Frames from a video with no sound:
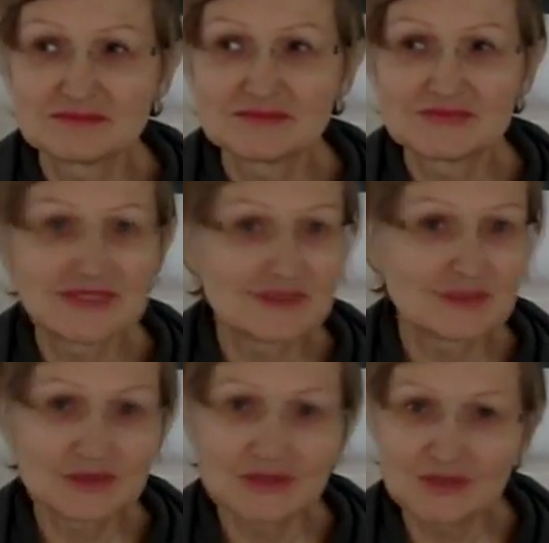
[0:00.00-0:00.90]
doesn't
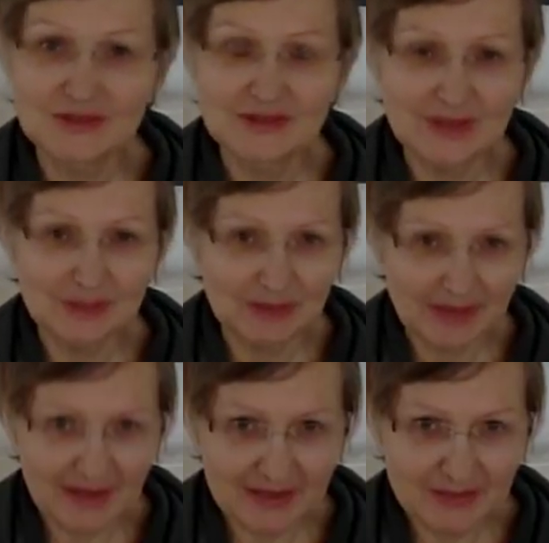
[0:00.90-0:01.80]
want to
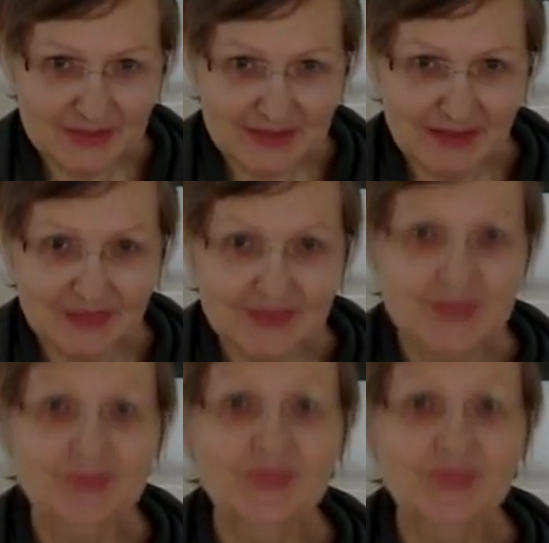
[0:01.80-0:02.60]
apply themselves.